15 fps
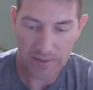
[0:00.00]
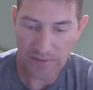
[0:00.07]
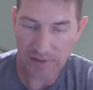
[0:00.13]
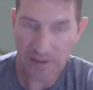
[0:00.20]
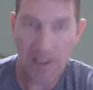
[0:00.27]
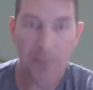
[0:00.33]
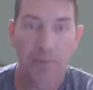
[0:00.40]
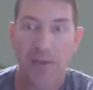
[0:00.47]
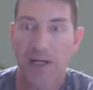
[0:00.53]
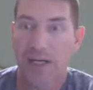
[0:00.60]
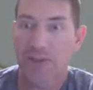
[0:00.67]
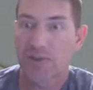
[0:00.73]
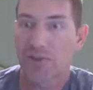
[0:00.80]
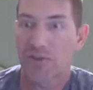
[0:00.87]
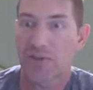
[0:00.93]
A couple
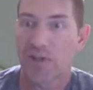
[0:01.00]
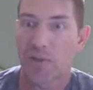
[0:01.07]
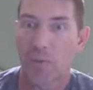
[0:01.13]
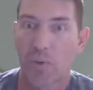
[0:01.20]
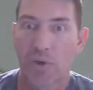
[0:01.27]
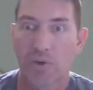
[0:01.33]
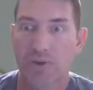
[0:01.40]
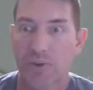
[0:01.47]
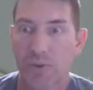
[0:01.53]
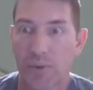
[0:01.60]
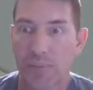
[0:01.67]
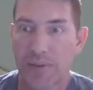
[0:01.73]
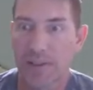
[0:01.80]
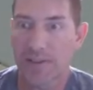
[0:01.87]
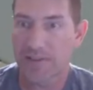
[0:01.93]
guys took like 1 or 2
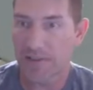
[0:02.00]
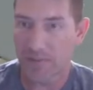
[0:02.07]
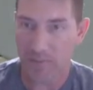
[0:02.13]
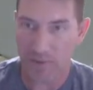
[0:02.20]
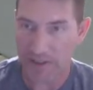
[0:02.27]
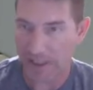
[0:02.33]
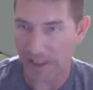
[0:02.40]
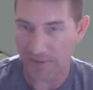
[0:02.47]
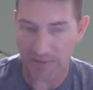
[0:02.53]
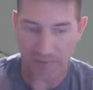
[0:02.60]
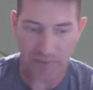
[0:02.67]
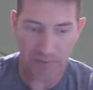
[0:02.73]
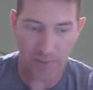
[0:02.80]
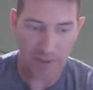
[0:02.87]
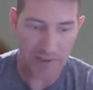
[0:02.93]
apiece, and we gave
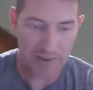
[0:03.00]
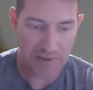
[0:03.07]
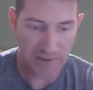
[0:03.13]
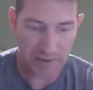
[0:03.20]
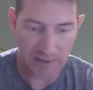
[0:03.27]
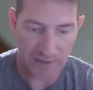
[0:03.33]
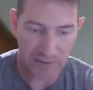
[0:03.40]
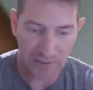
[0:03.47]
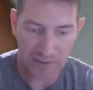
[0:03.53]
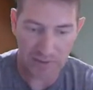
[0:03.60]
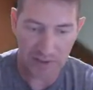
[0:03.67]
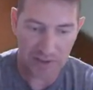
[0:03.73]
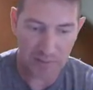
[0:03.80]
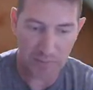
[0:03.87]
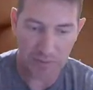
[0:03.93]
the rest to the other two. They
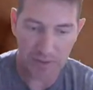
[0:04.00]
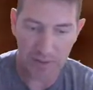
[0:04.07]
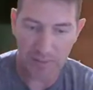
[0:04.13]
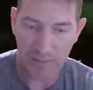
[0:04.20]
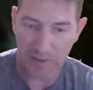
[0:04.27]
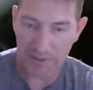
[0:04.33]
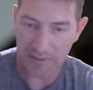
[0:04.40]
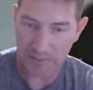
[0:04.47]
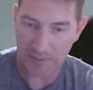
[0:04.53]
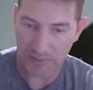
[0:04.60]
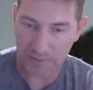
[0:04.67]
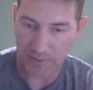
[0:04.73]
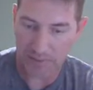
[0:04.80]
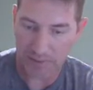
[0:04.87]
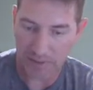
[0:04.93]
split it amongst them
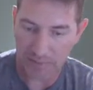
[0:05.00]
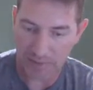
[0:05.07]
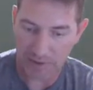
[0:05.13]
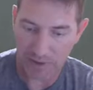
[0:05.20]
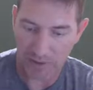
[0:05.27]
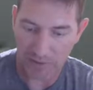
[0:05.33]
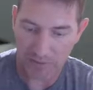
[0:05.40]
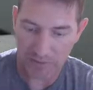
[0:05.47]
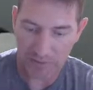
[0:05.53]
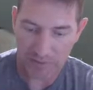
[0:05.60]
to themselves.